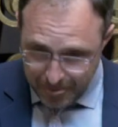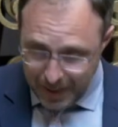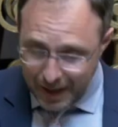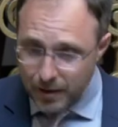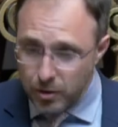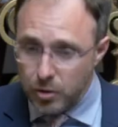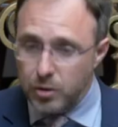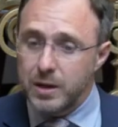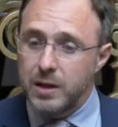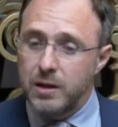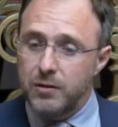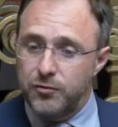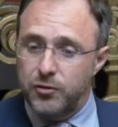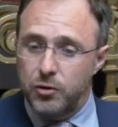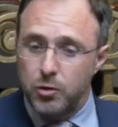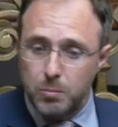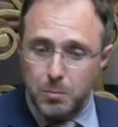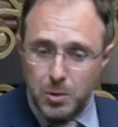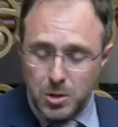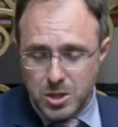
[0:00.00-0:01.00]
And only a
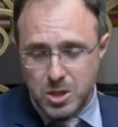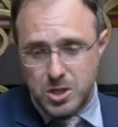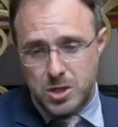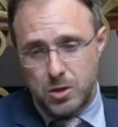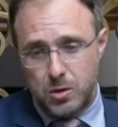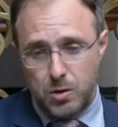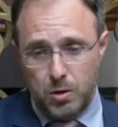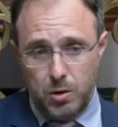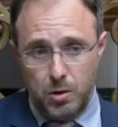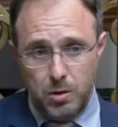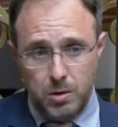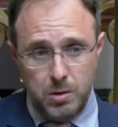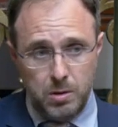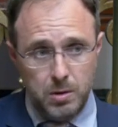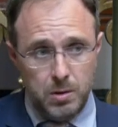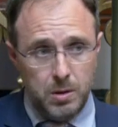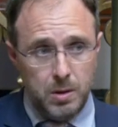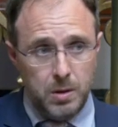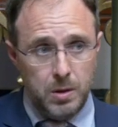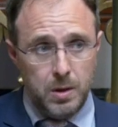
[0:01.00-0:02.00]
few months ago,
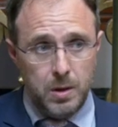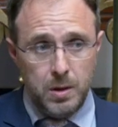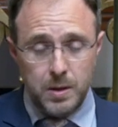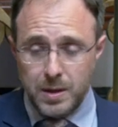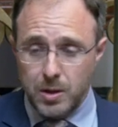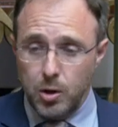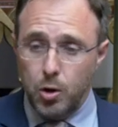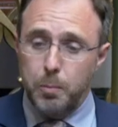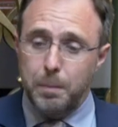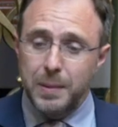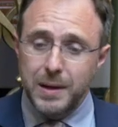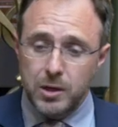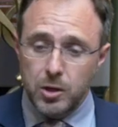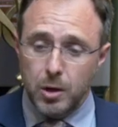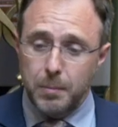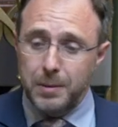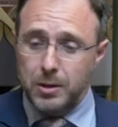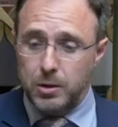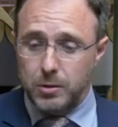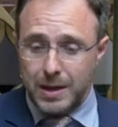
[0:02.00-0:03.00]
the
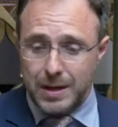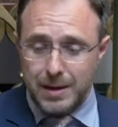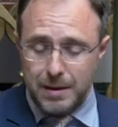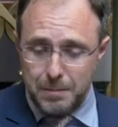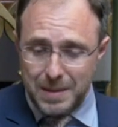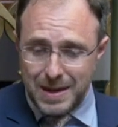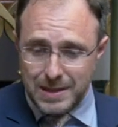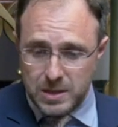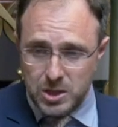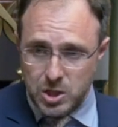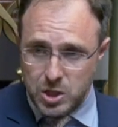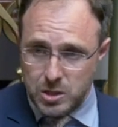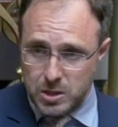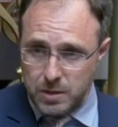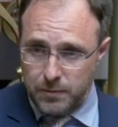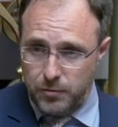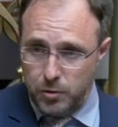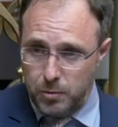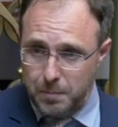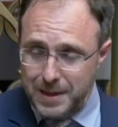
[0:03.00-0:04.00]
OPW that I mentioned a
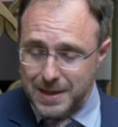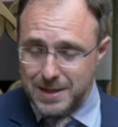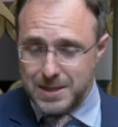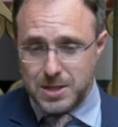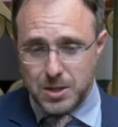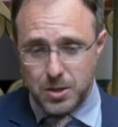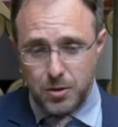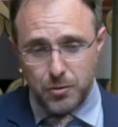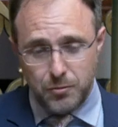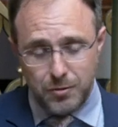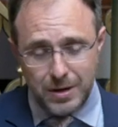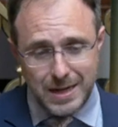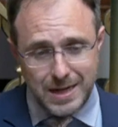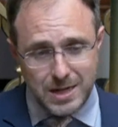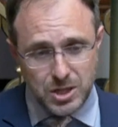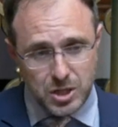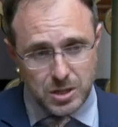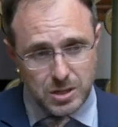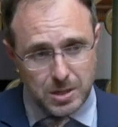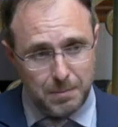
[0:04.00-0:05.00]
few minutes ago in
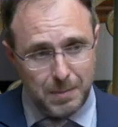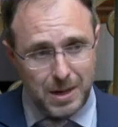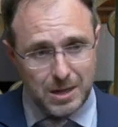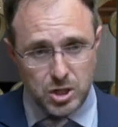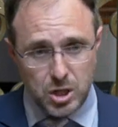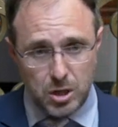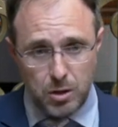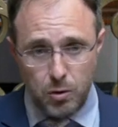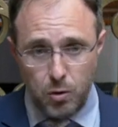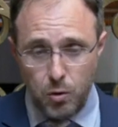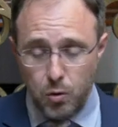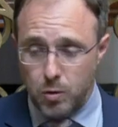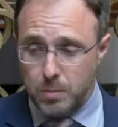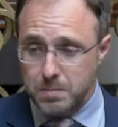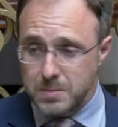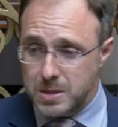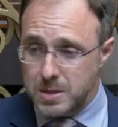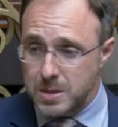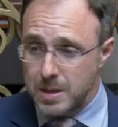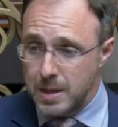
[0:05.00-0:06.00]
relation to modular
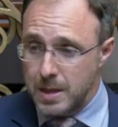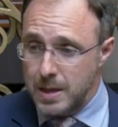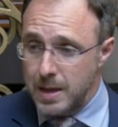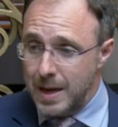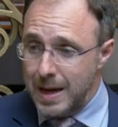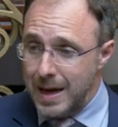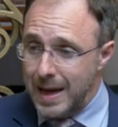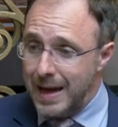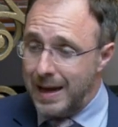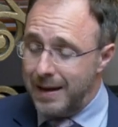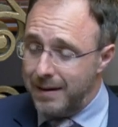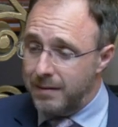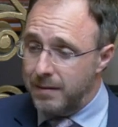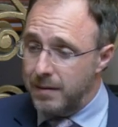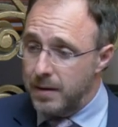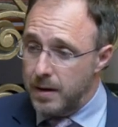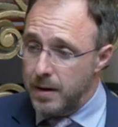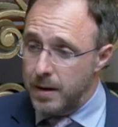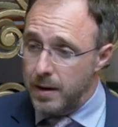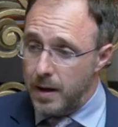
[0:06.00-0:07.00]
homes had
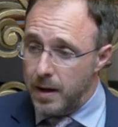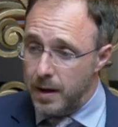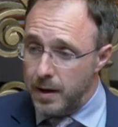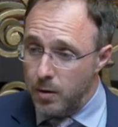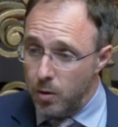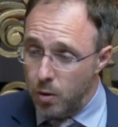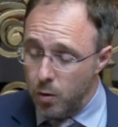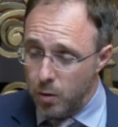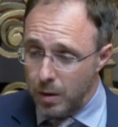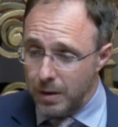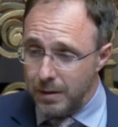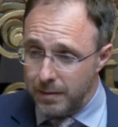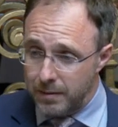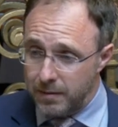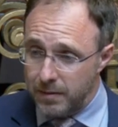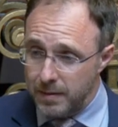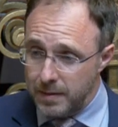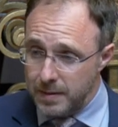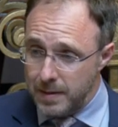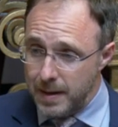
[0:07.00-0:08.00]
an
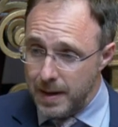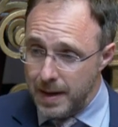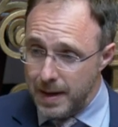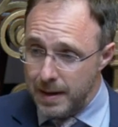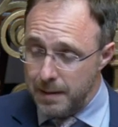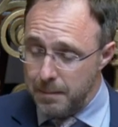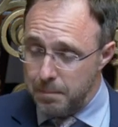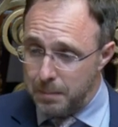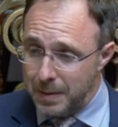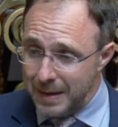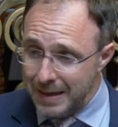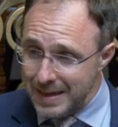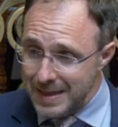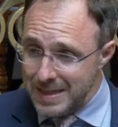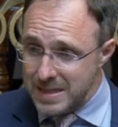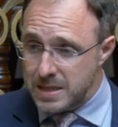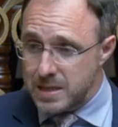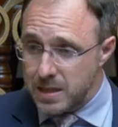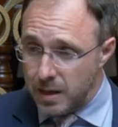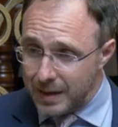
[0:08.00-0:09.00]
old uh,
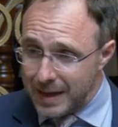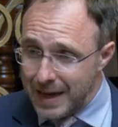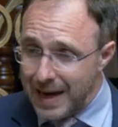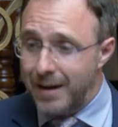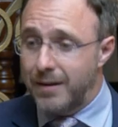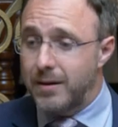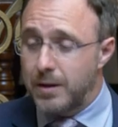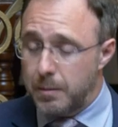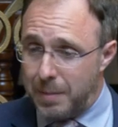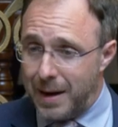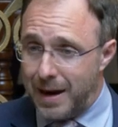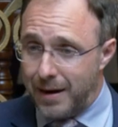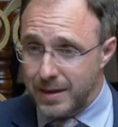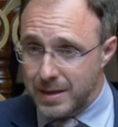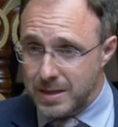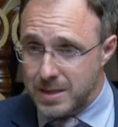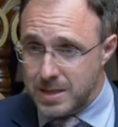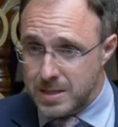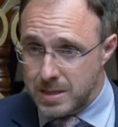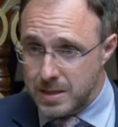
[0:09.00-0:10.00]
police or Garda
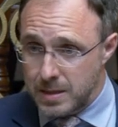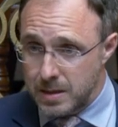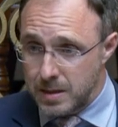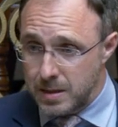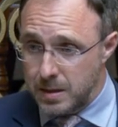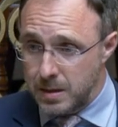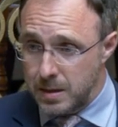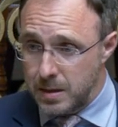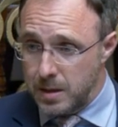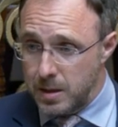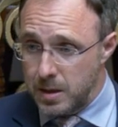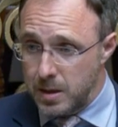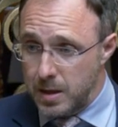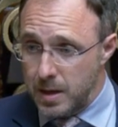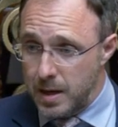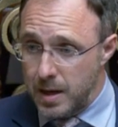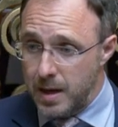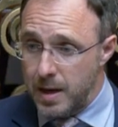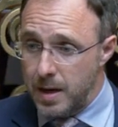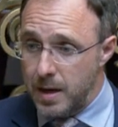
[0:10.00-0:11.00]
barracks
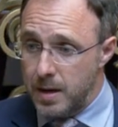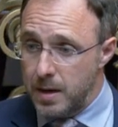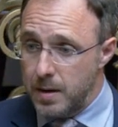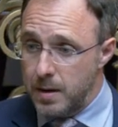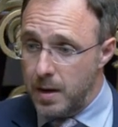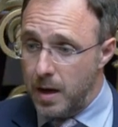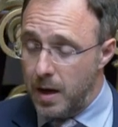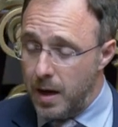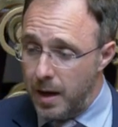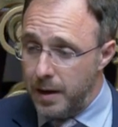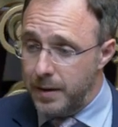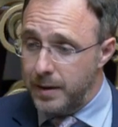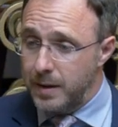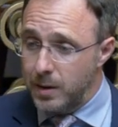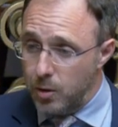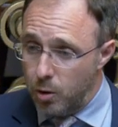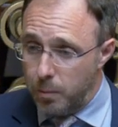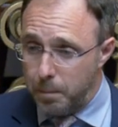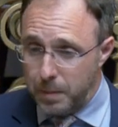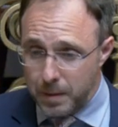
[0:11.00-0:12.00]
uh, on
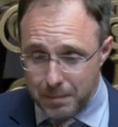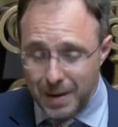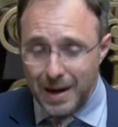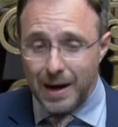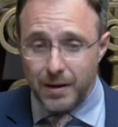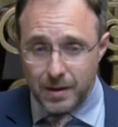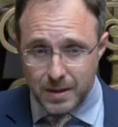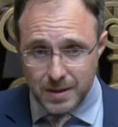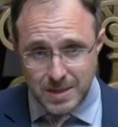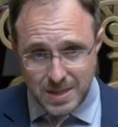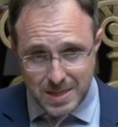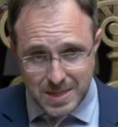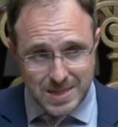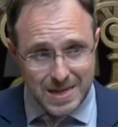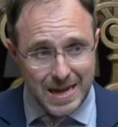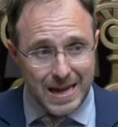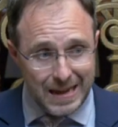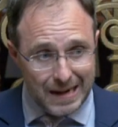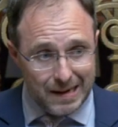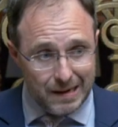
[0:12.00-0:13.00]
the open market to
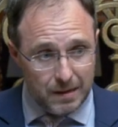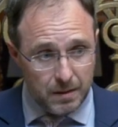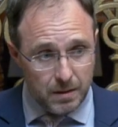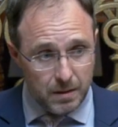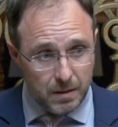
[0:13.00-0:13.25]
sell